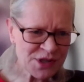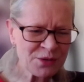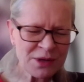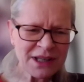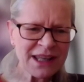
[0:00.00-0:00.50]

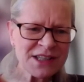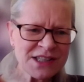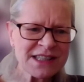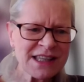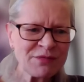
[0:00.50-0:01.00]
So uh,
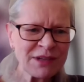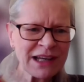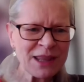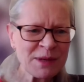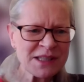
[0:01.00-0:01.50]
yes,
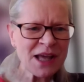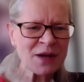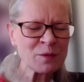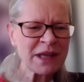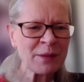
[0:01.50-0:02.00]
definitely the
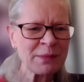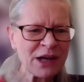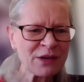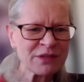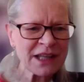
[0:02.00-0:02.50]
muscat will be coming
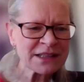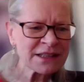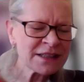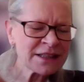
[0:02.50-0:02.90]
out for that